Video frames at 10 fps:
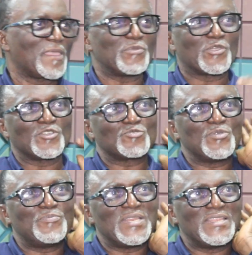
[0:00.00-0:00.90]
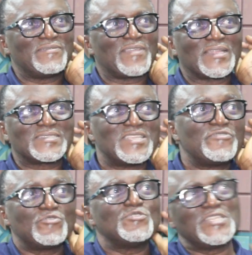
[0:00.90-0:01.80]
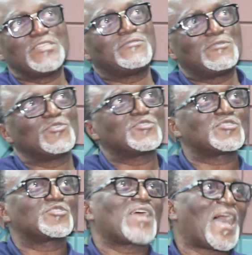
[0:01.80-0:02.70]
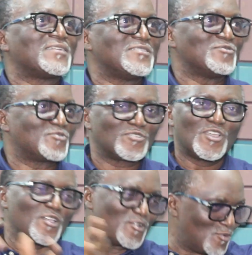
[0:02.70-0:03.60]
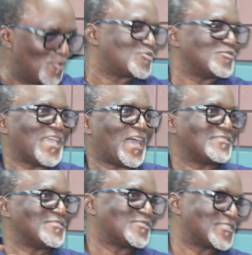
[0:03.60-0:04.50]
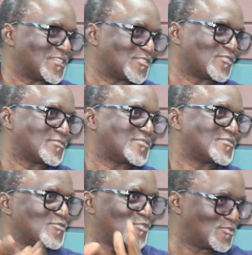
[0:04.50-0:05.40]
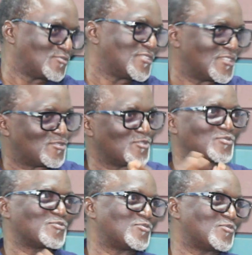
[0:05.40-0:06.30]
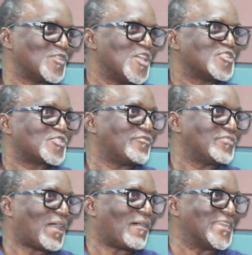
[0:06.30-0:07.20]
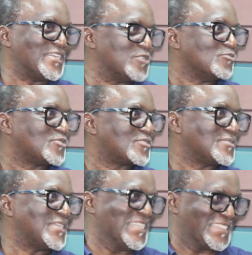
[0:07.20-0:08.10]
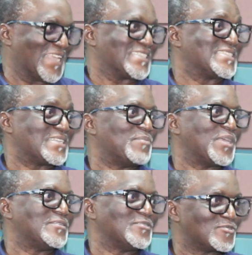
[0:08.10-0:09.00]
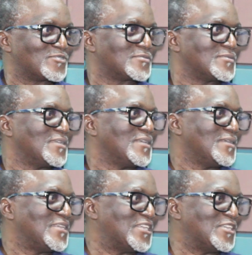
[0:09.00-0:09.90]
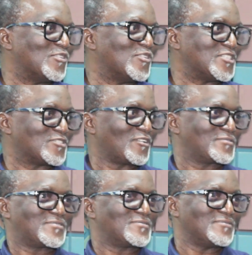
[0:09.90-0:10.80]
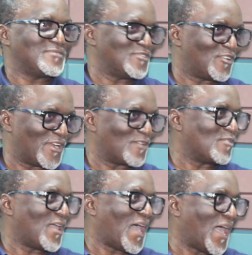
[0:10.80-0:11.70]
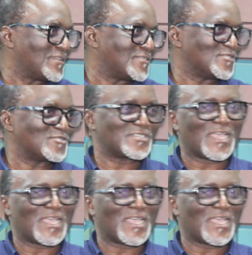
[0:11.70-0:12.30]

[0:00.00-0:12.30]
Because we believe that if you need those hard news, go to the hard news stations. Go to those who do. So even our news is entertainment news. You know, it's not your regular hard news.